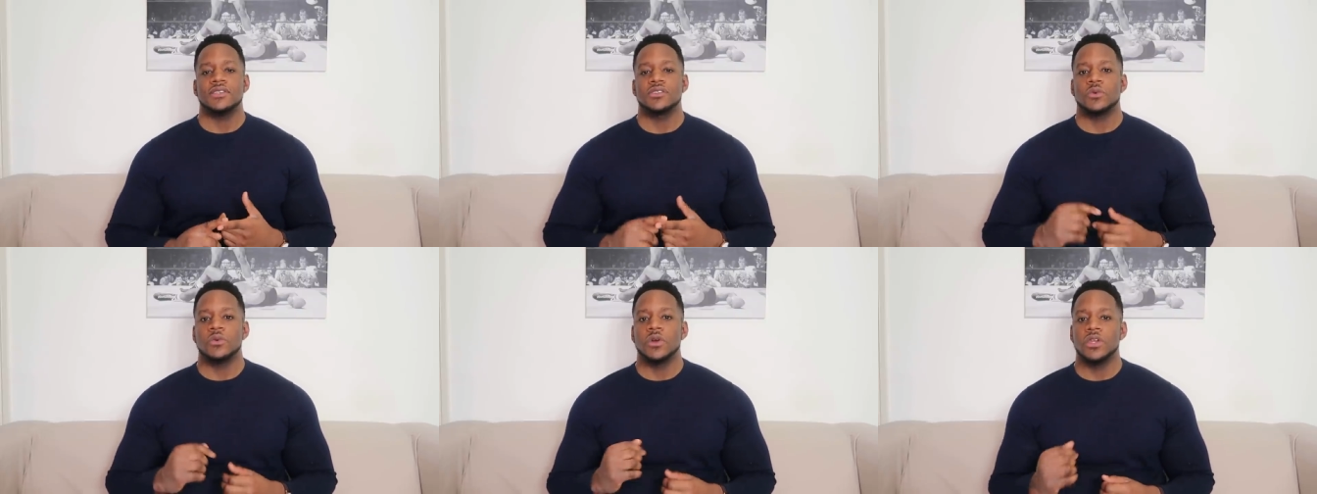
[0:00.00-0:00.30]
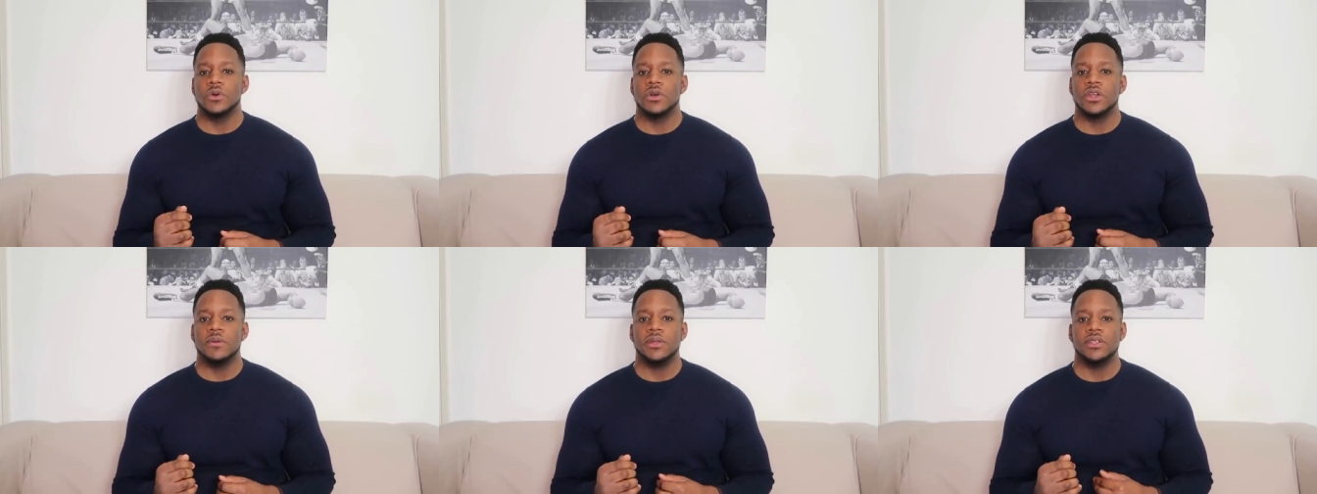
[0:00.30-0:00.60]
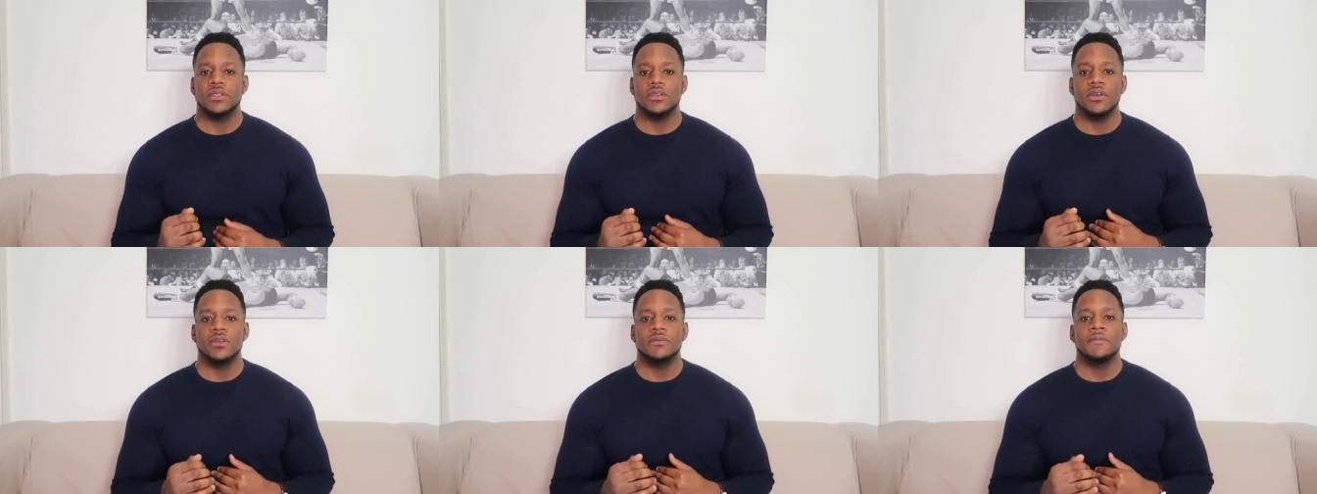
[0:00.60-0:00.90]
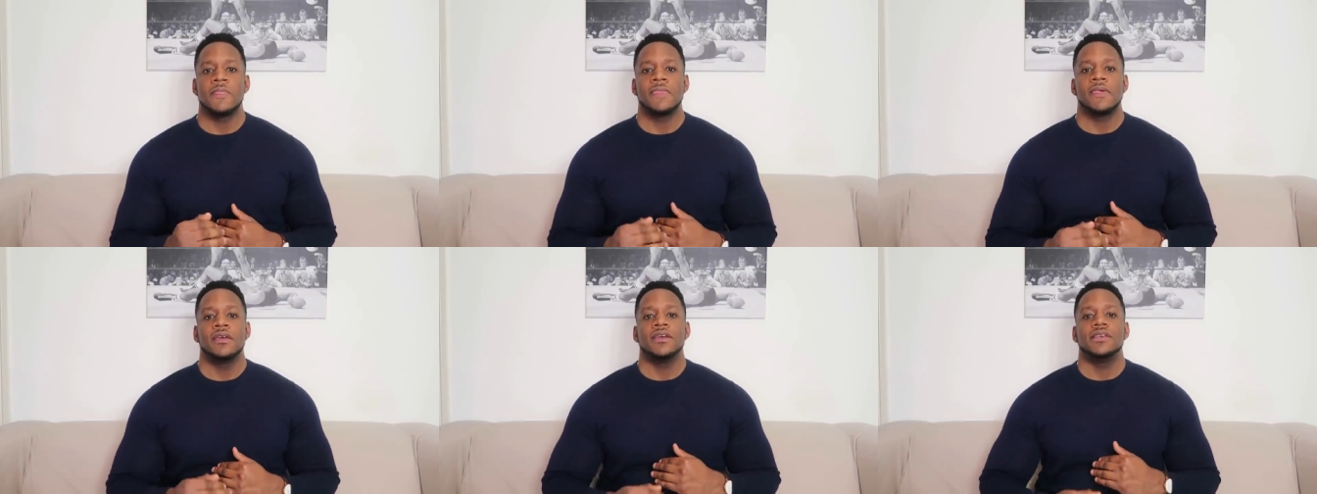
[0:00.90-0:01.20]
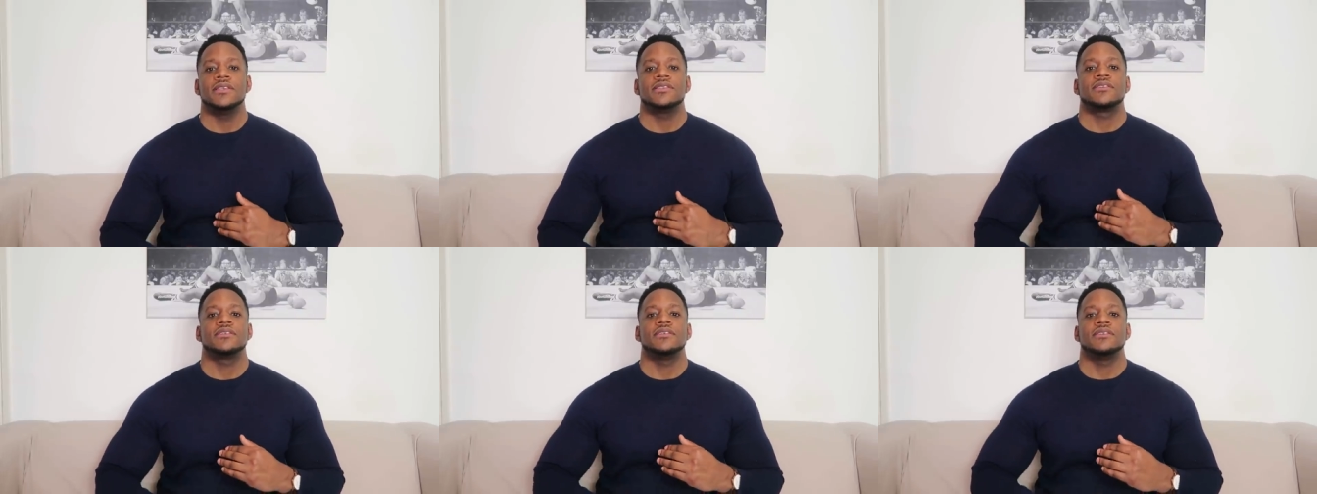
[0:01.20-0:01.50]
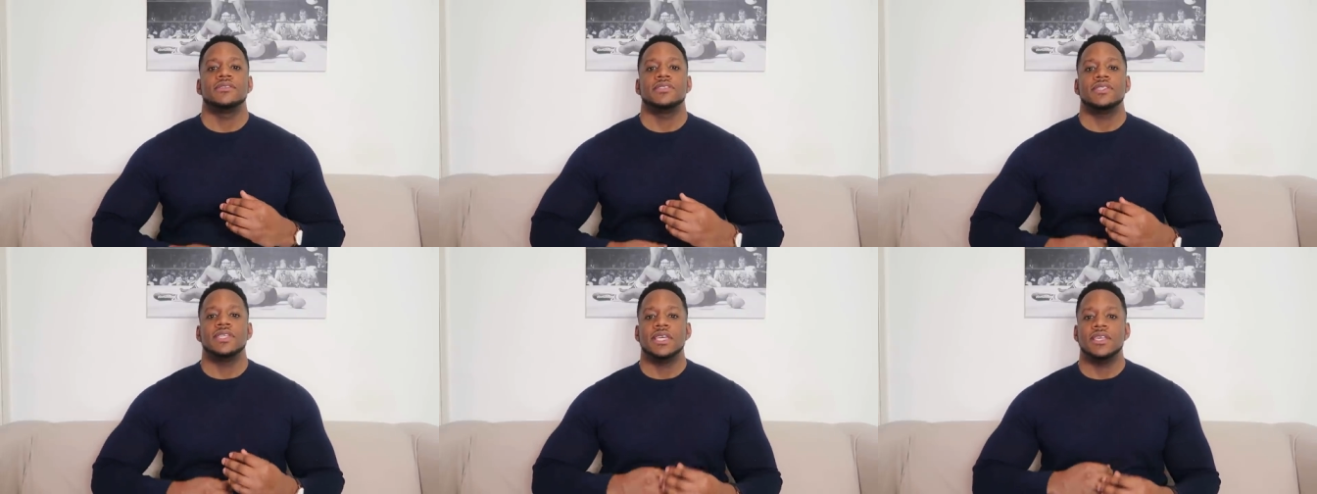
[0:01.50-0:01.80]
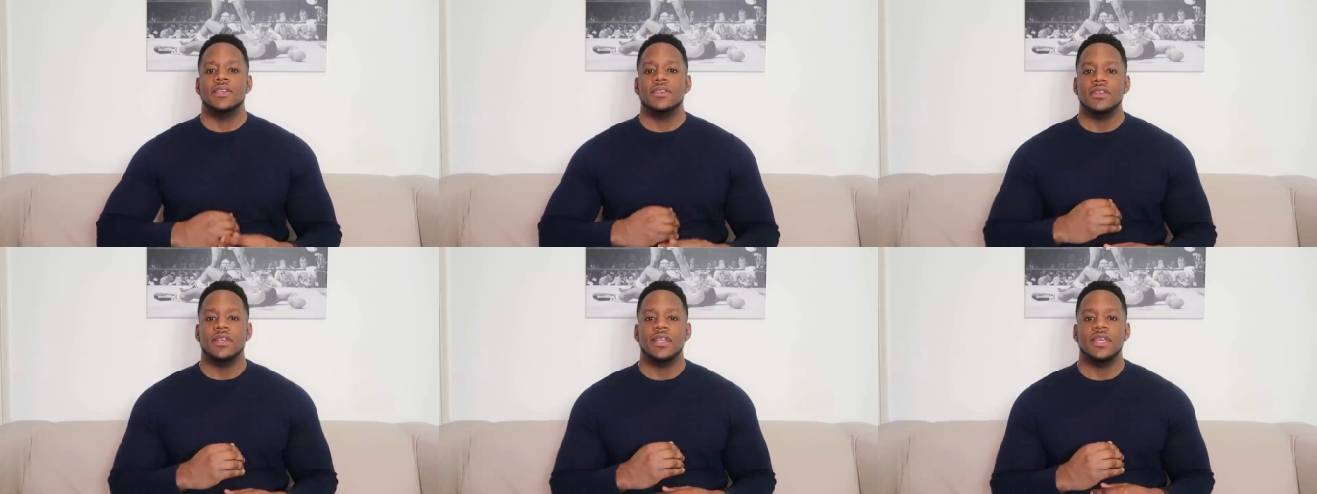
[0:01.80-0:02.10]
So what you want to be doing is
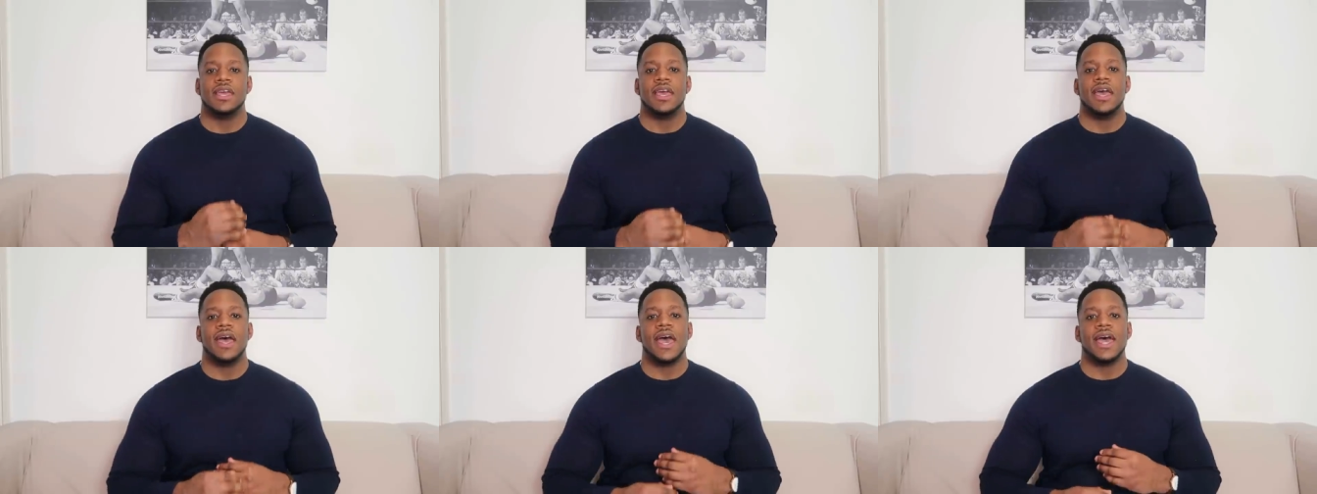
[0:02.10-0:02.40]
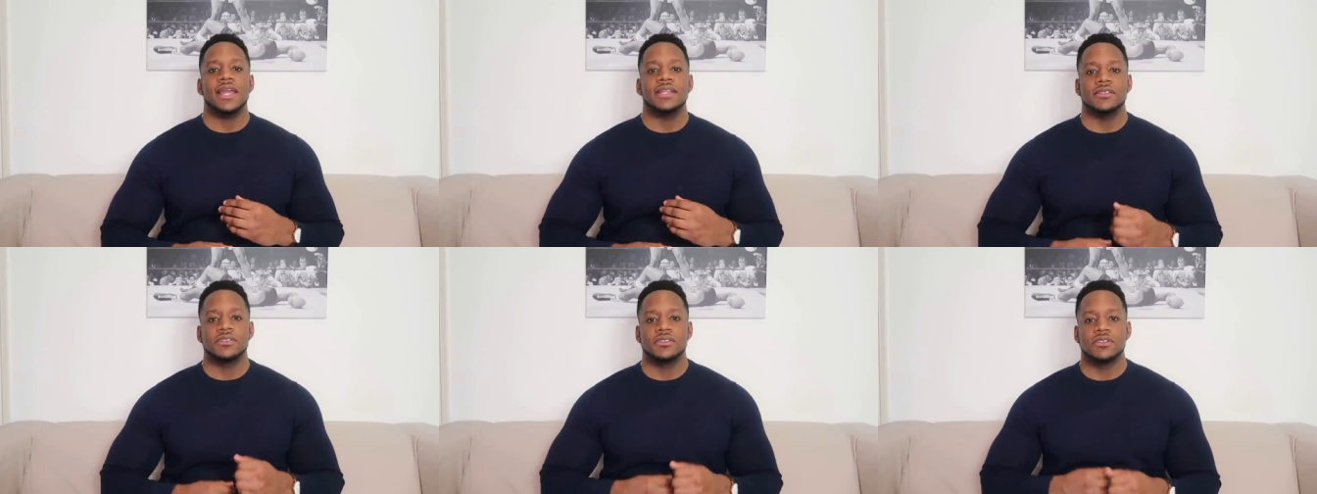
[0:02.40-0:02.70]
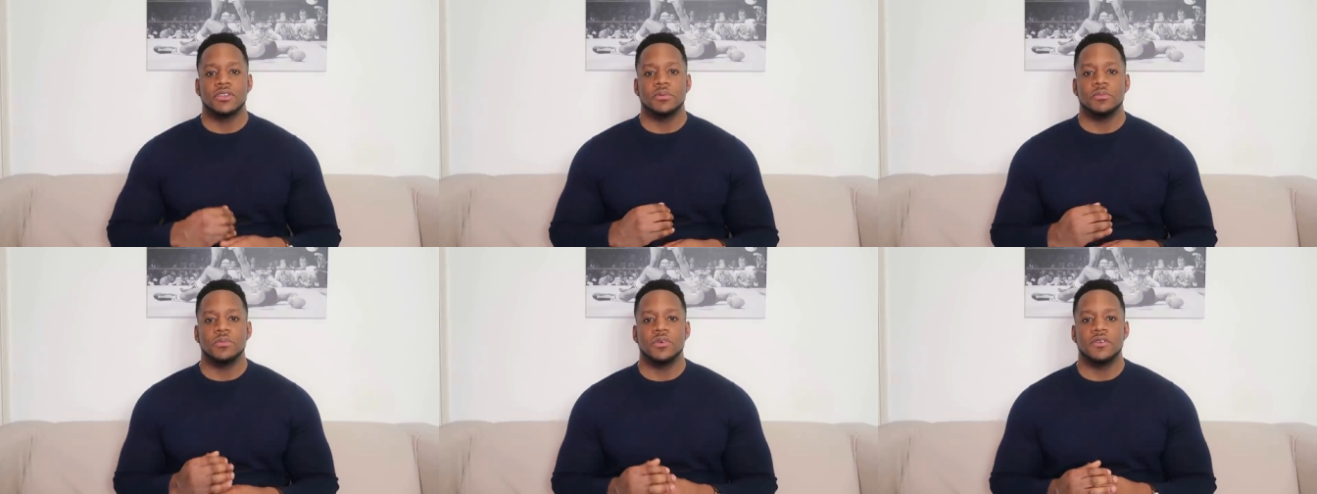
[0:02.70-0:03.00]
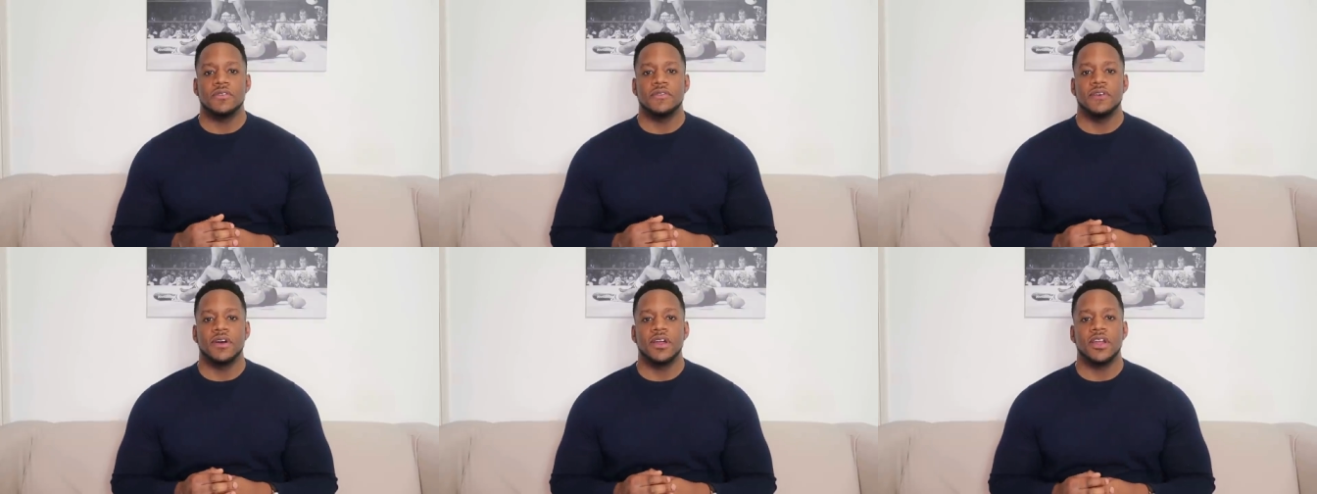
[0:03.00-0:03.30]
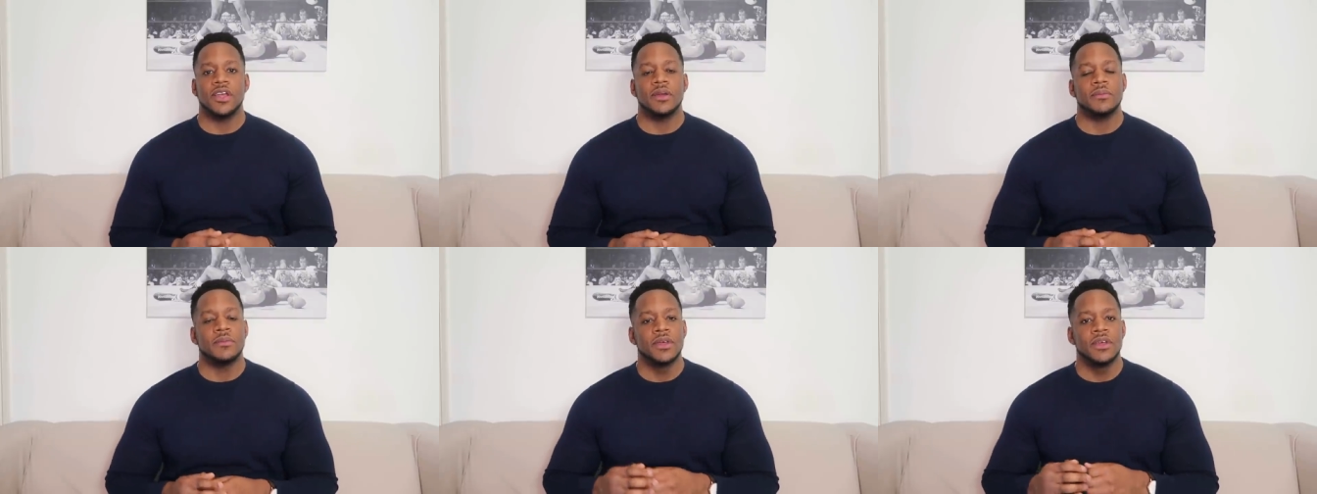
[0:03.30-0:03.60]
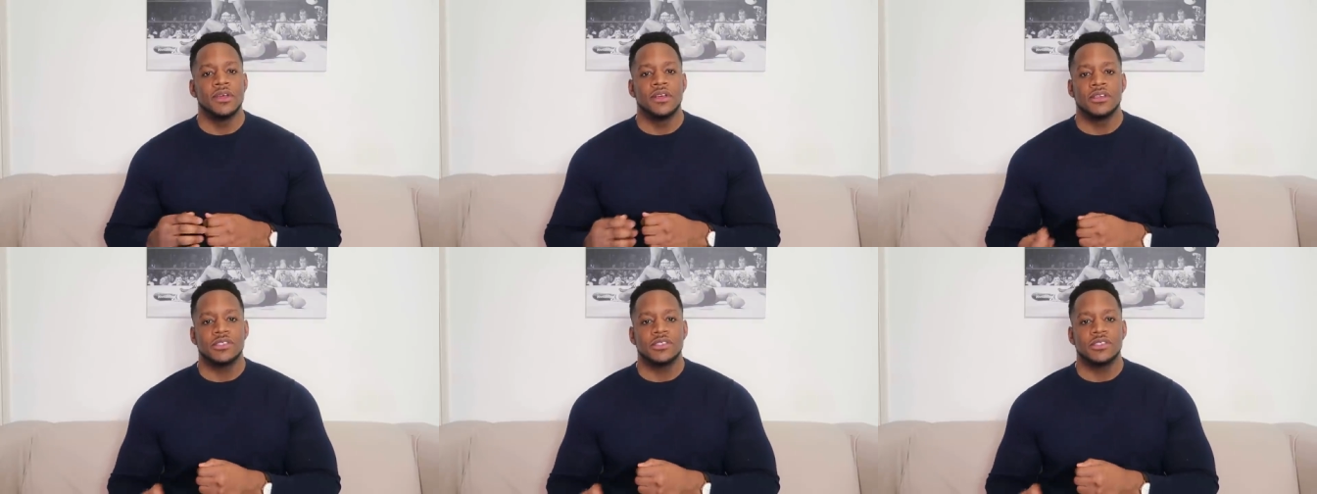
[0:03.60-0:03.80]
continually adding to the portfolio.